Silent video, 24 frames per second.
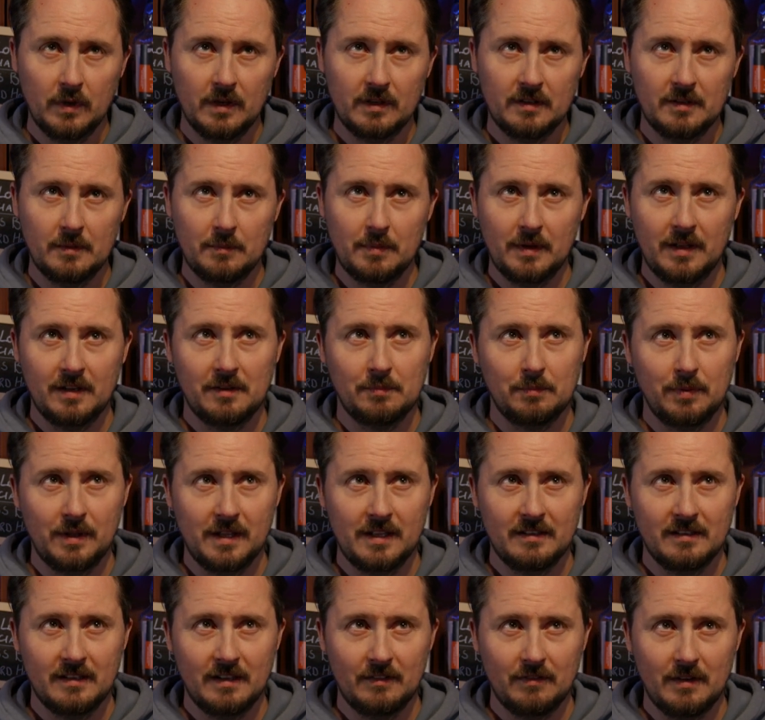Where's the best
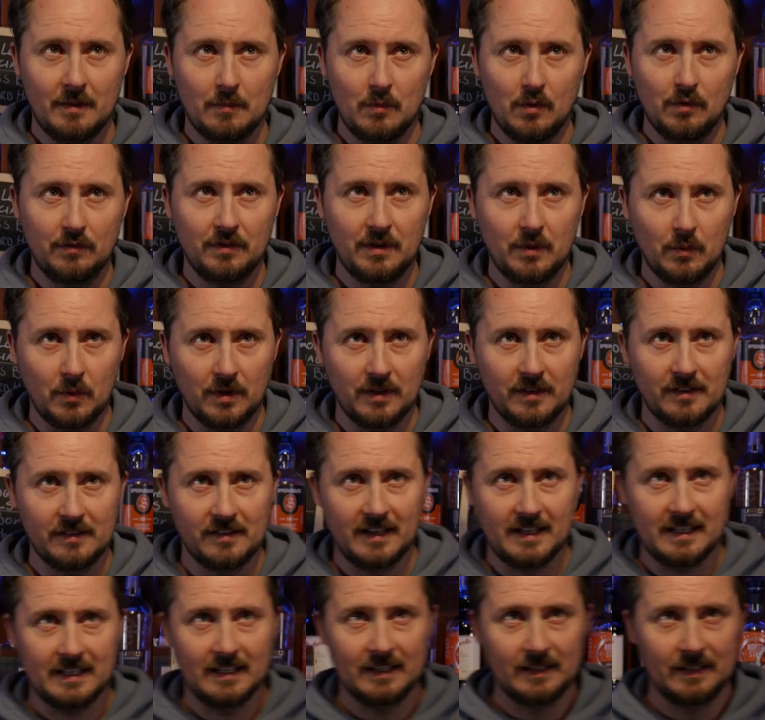place? If I move to one
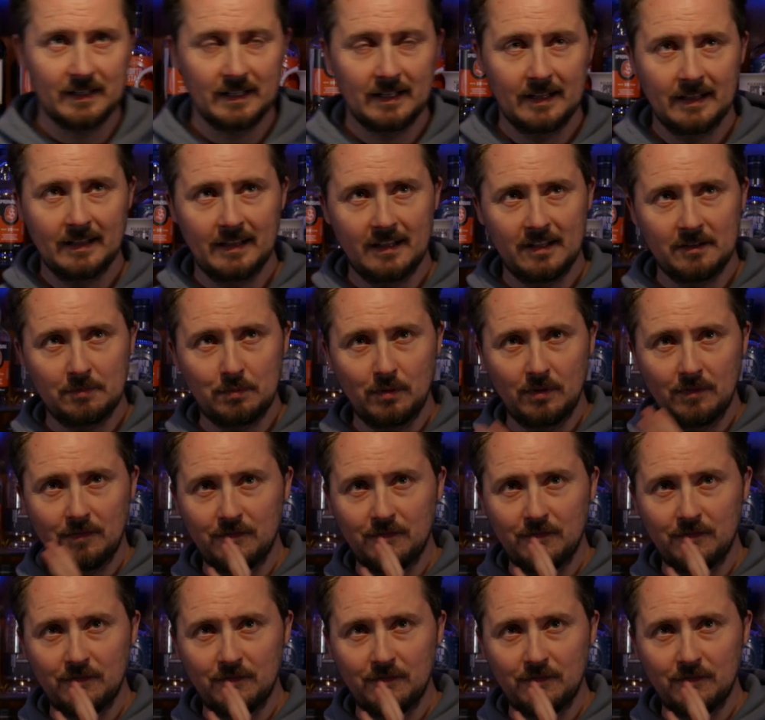side. Let's put